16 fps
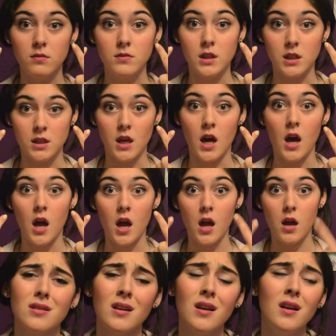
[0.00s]
This guy.
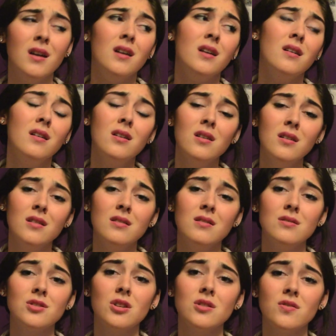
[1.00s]

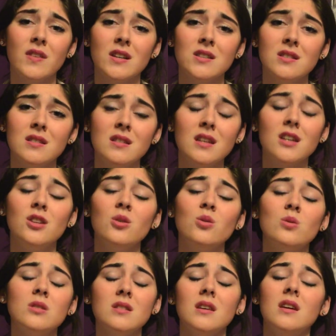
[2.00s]
Charles Falzon, can
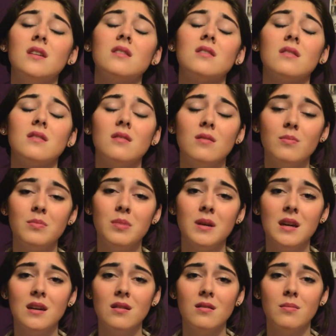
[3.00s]
you just like
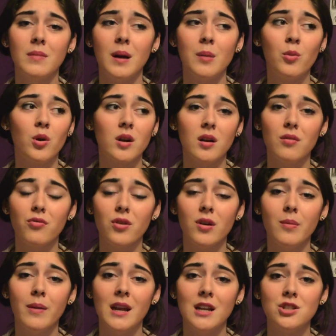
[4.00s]
be my Morgan
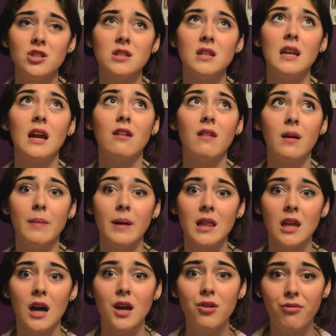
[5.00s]
Freeman and just narrate my
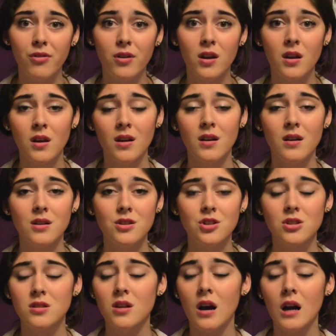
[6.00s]
life?
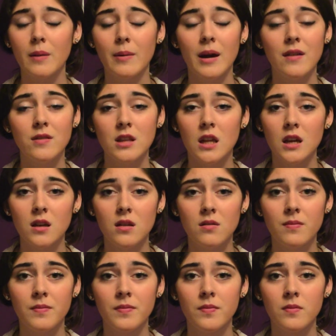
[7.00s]
Just talk about everything.
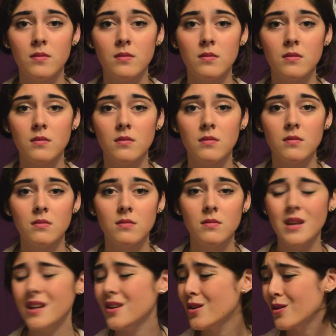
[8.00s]

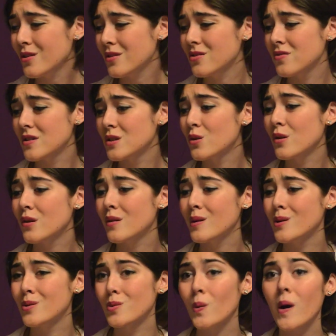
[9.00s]
And here's Victoria
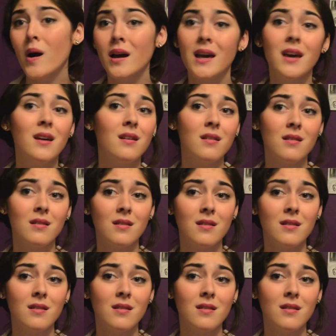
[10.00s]
walking